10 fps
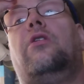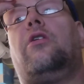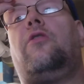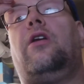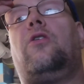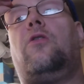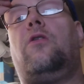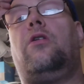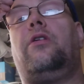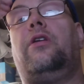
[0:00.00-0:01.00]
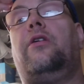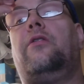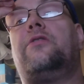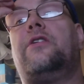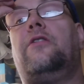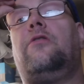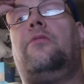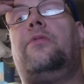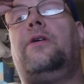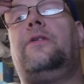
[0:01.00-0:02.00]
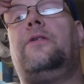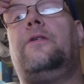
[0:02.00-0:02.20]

a credit card, etc. But